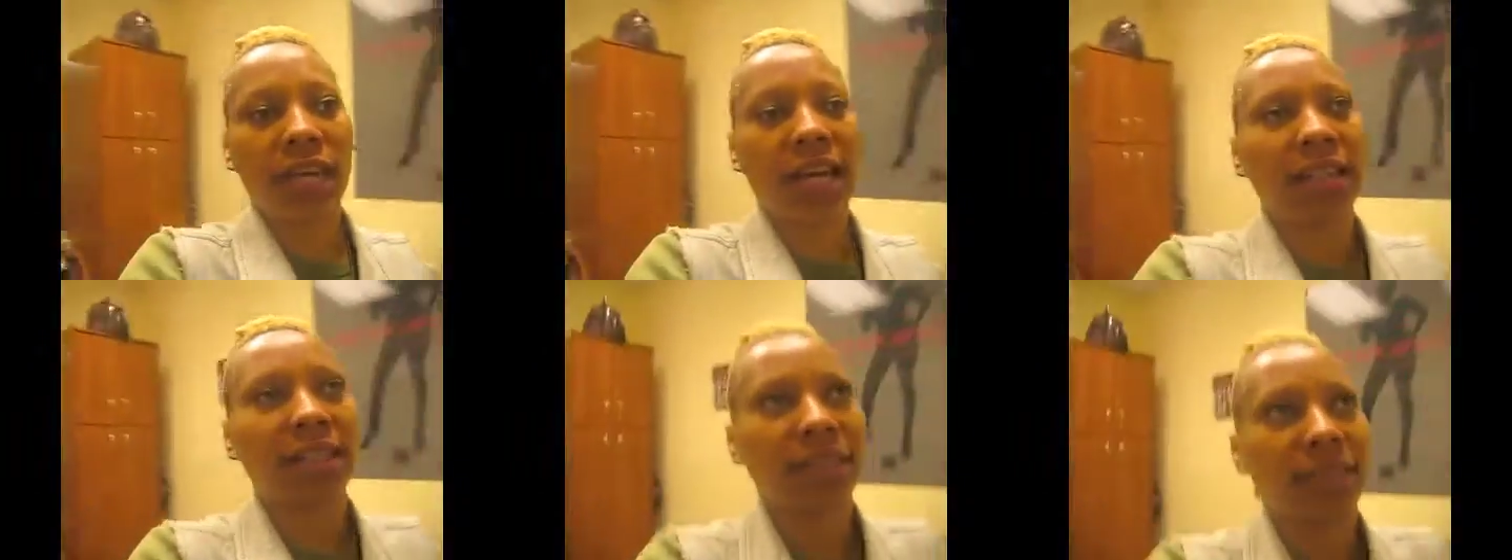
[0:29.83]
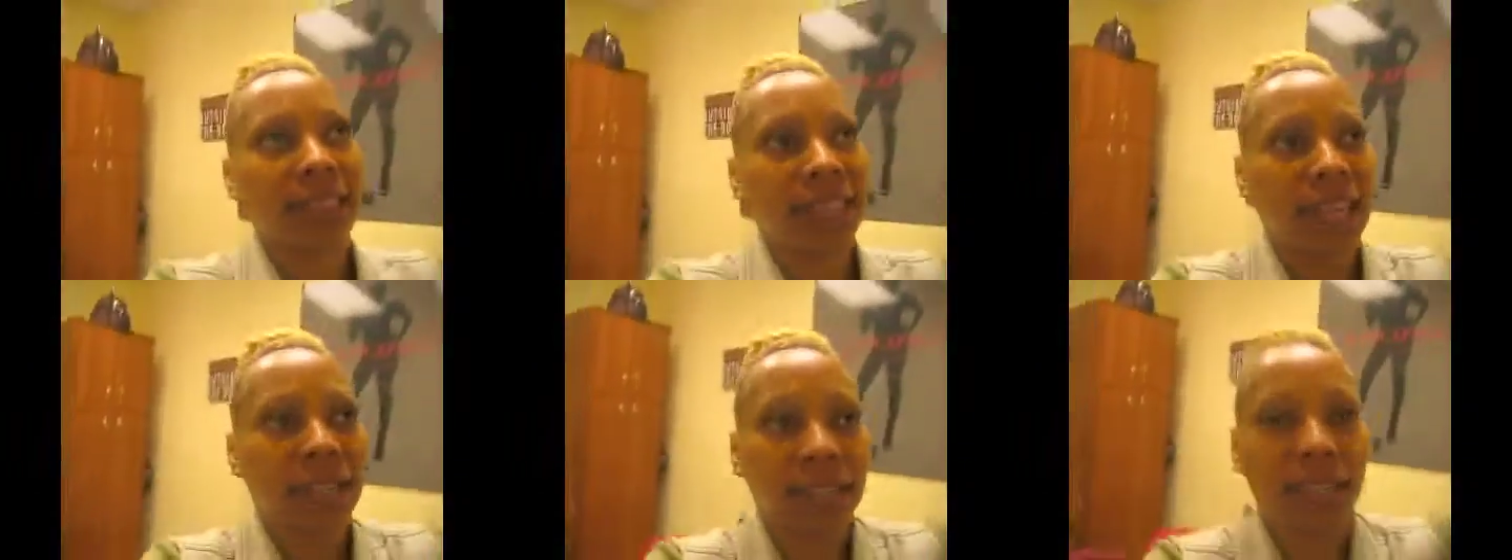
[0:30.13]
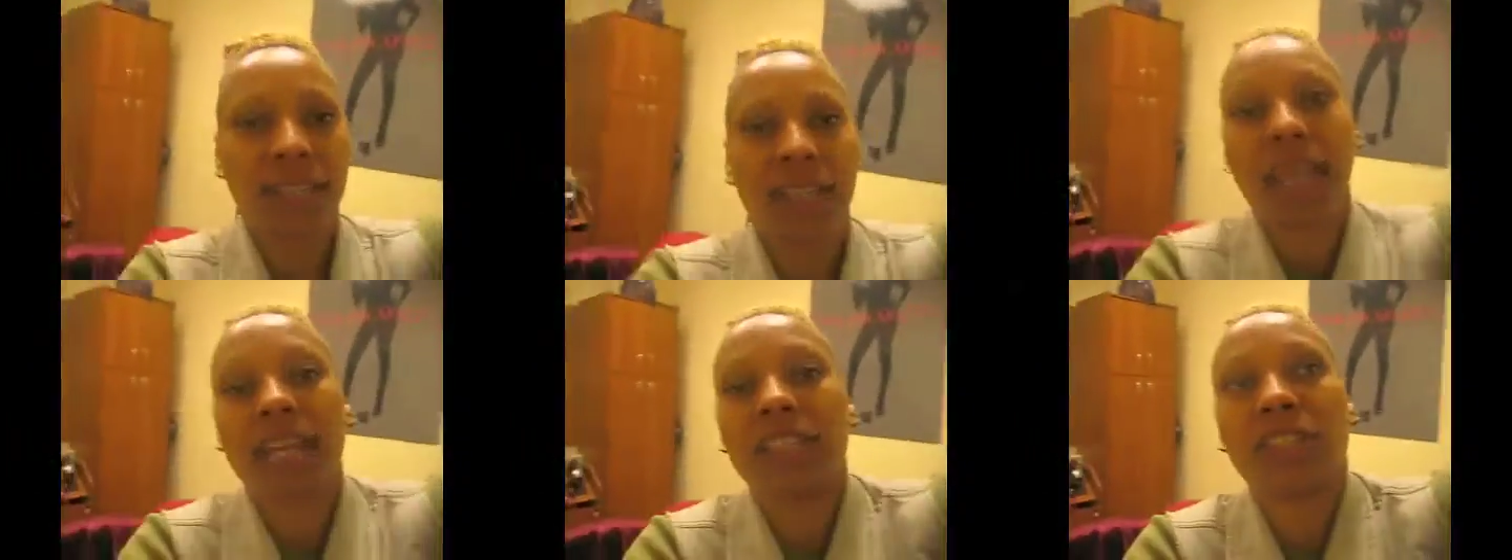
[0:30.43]
how to
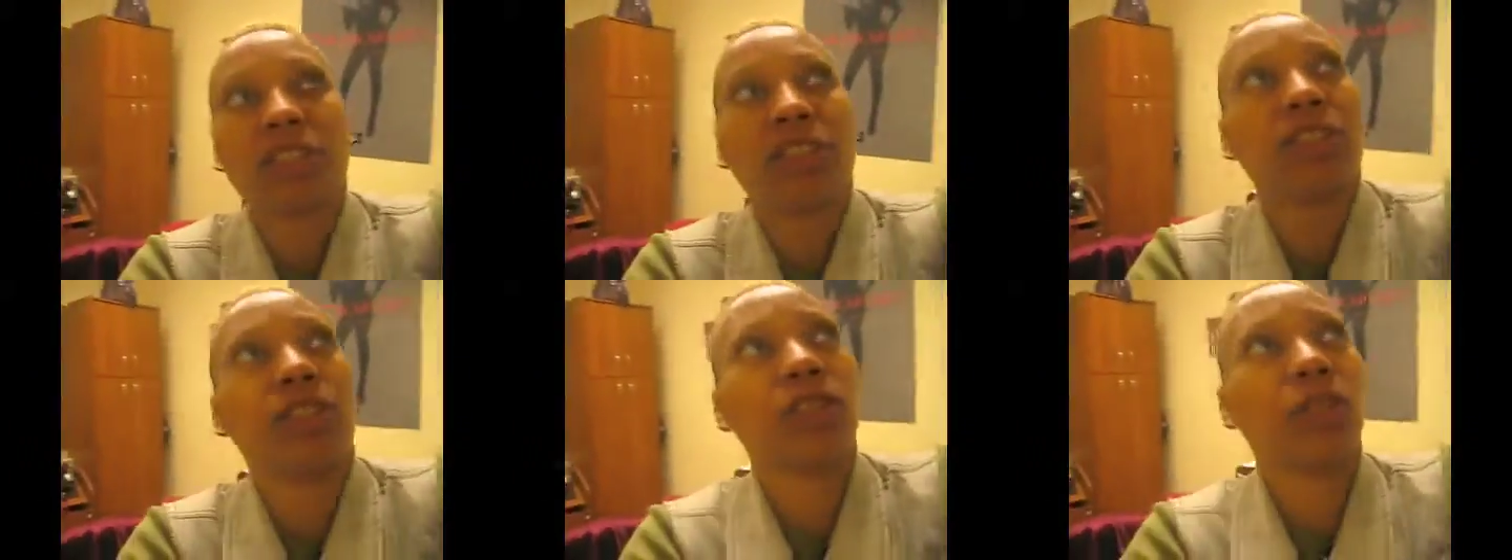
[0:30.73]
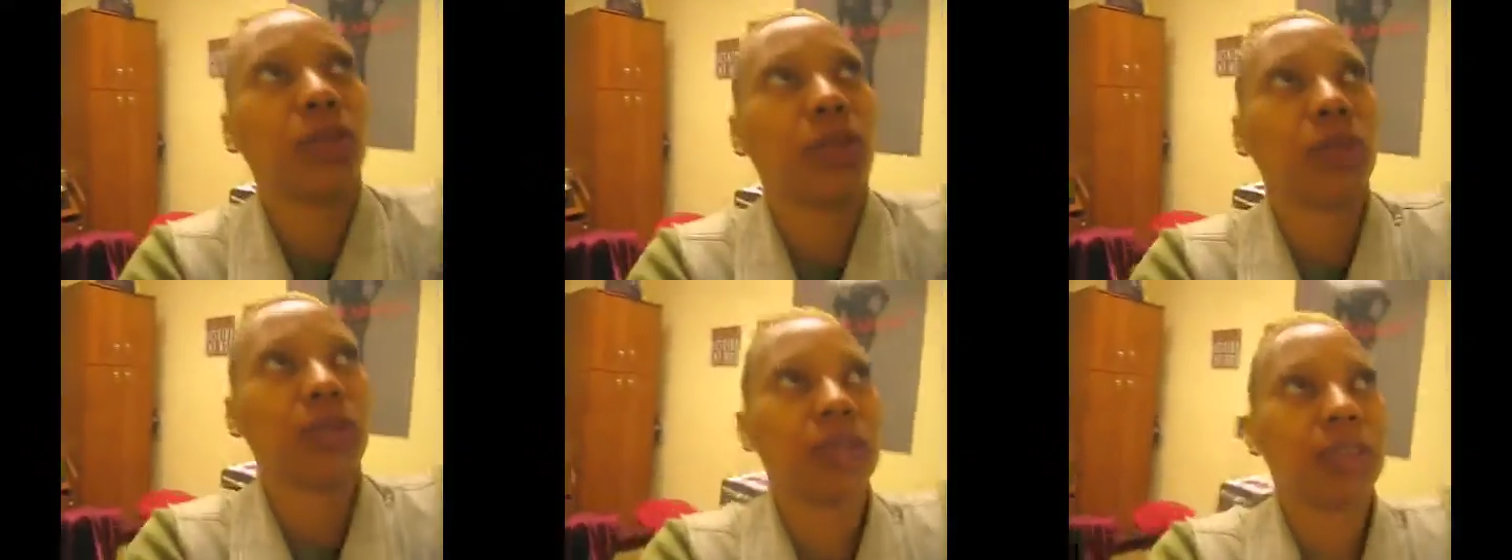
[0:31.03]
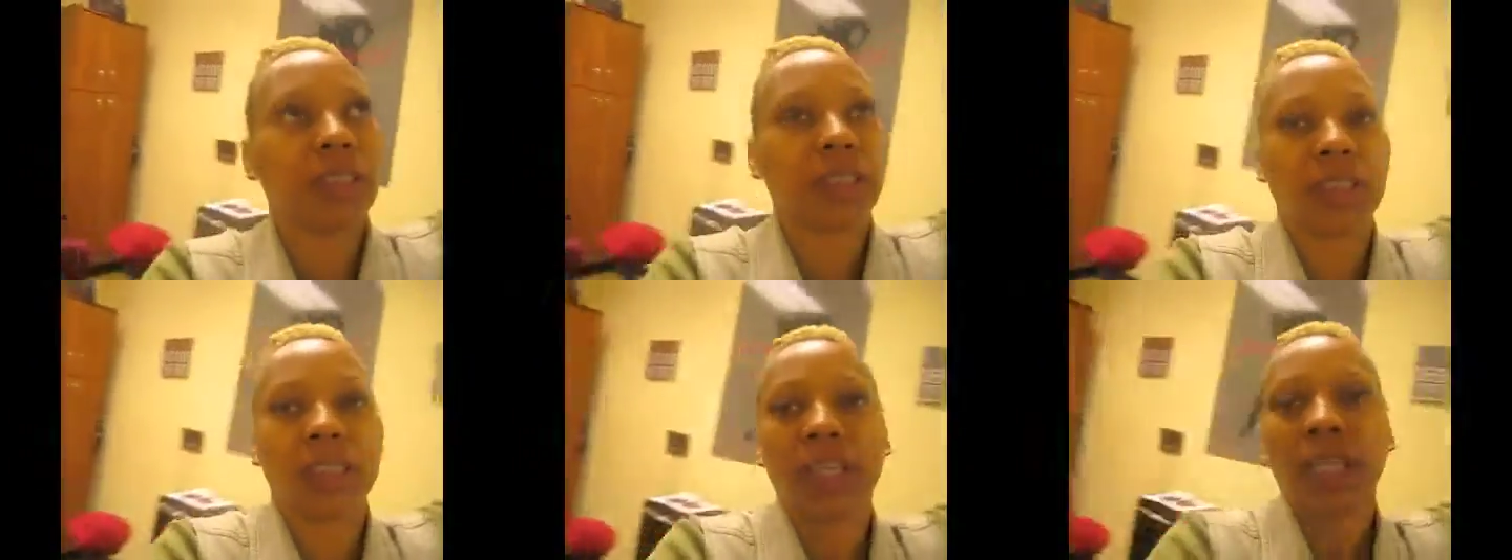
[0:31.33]
sanitize your
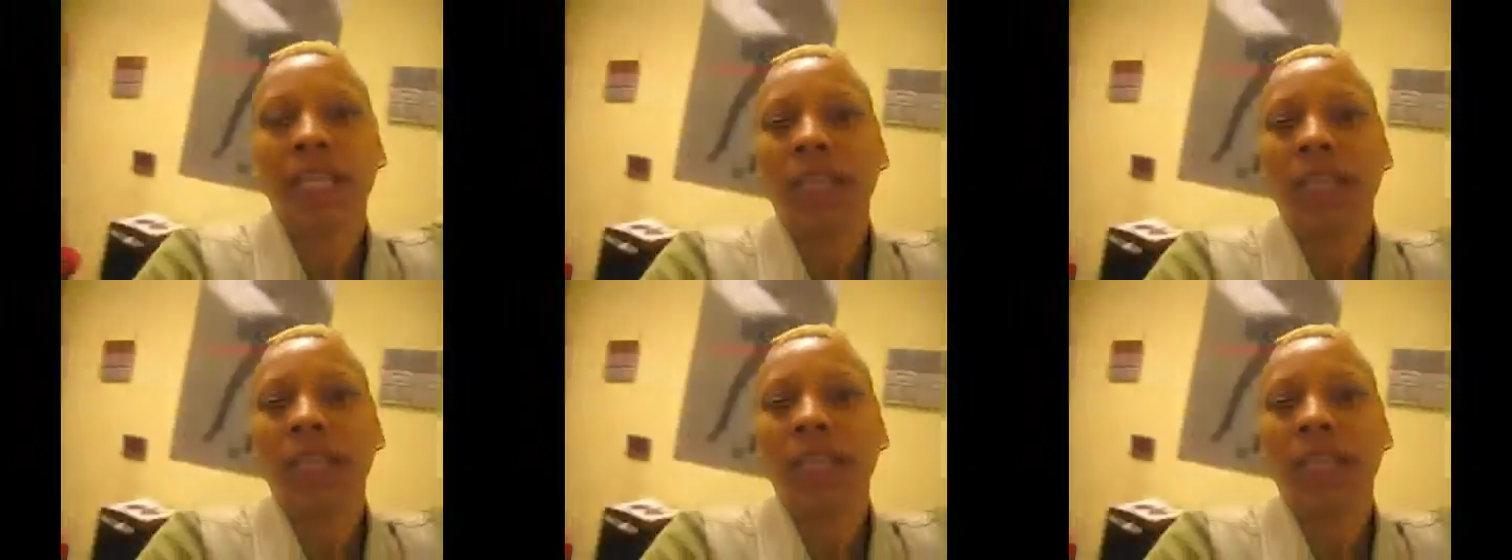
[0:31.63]
tools.